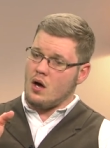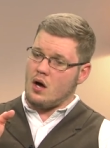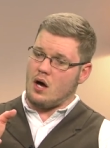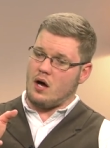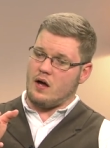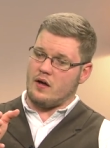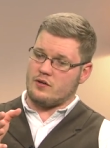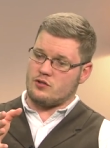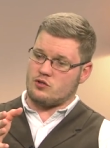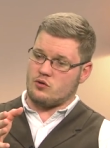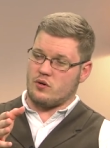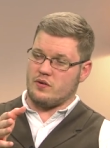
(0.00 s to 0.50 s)

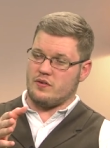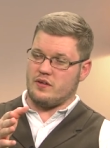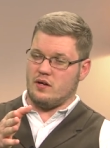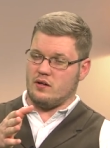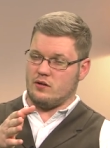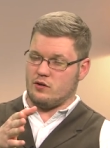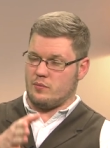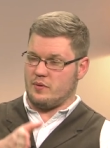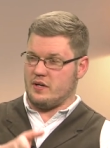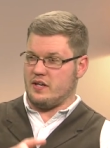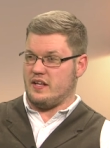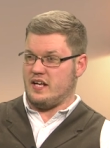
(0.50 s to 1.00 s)
uh, sort of the, a
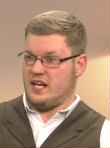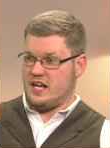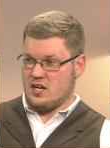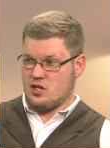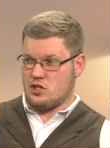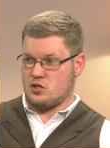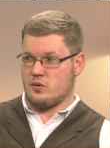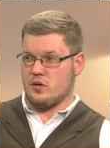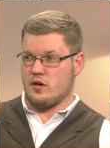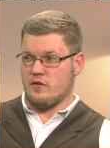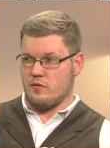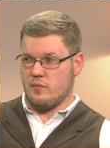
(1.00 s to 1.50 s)
little bit of the
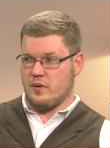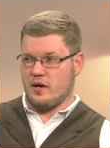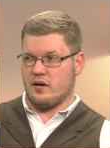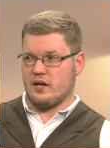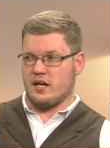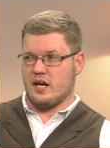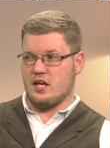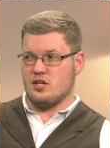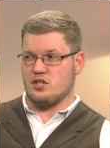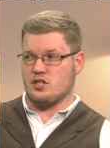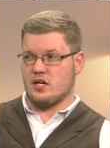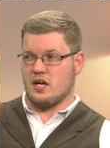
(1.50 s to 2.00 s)
history of
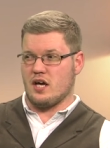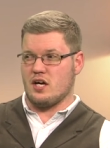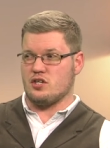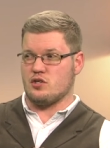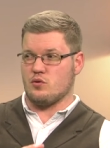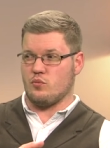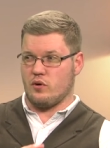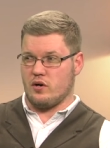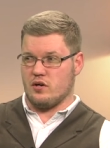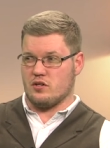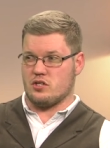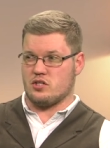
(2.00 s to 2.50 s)
American
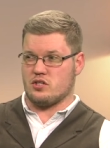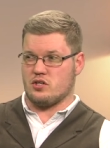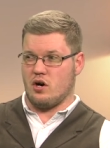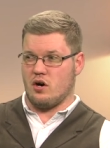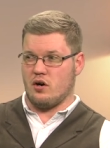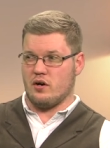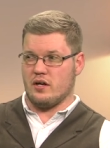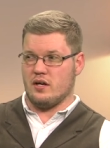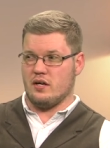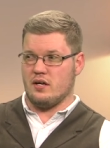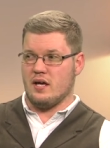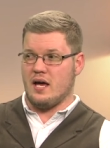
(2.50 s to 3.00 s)
education, where it
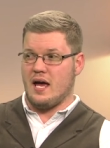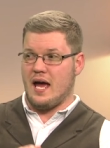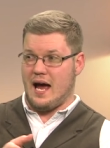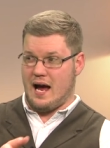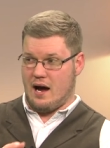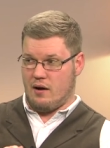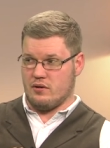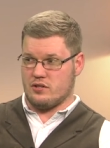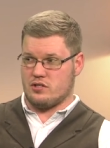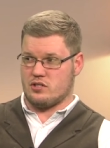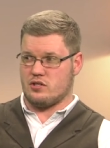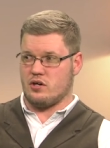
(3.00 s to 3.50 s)
started,
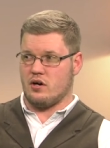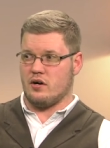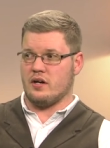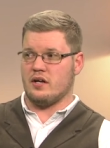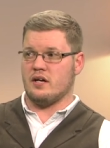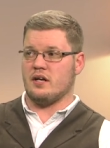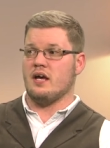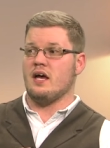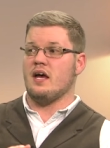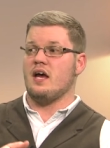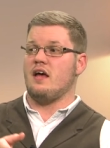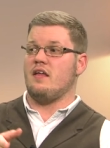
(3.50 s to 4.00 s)
how it started.
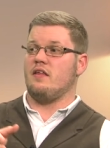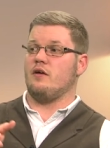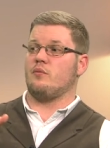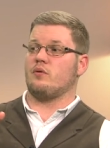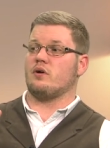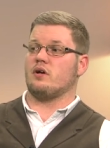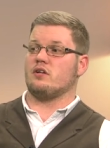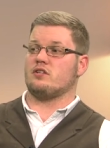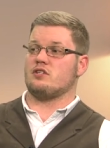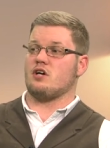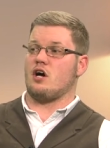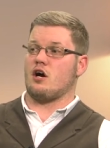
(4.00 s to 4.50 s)
And then we're
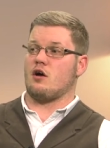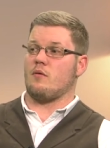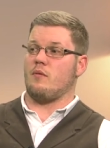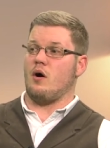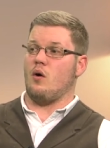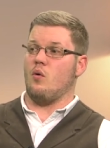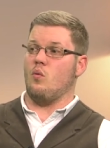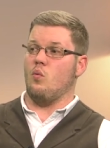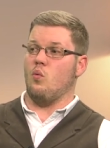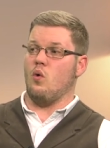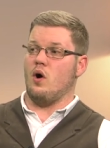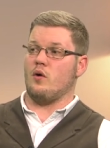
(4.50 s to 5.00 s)
going to talk
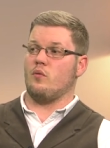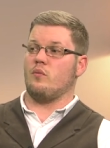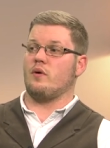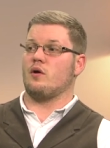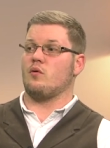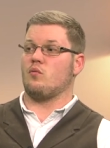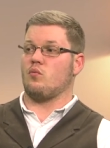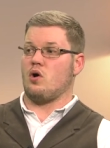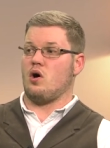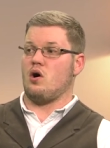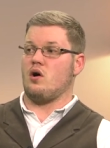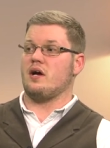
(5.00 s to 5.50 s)
about what
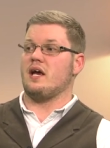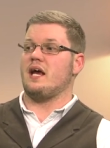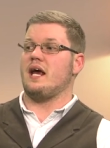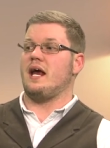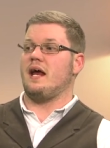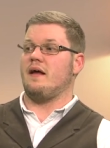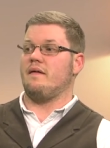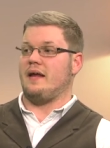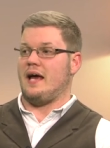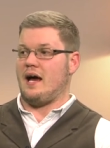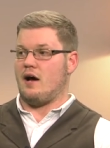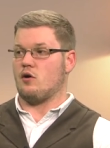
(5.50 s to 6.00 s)
went wrong
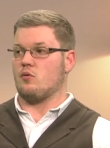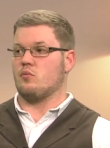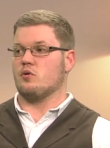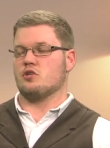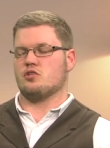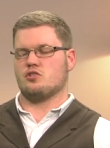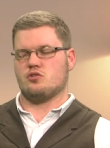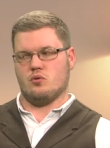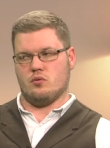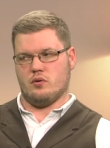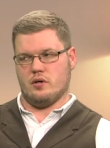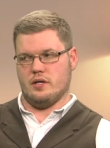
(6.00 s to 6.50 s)
and how to
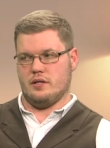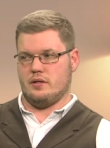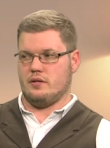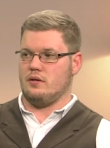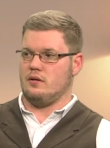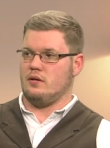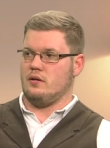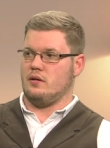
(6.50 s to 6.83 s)
restore it.